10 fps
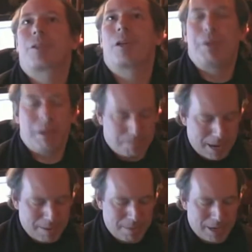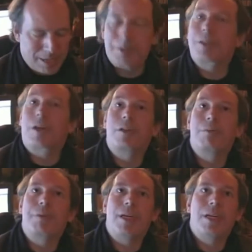going to be Batman and it was going
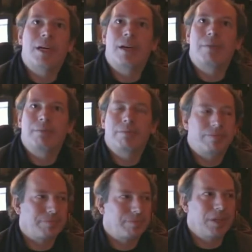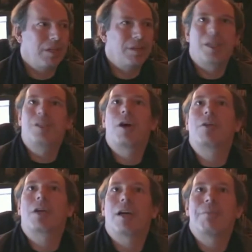to be the
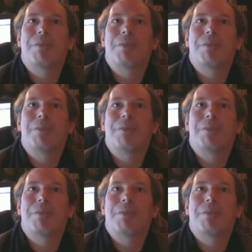Joker.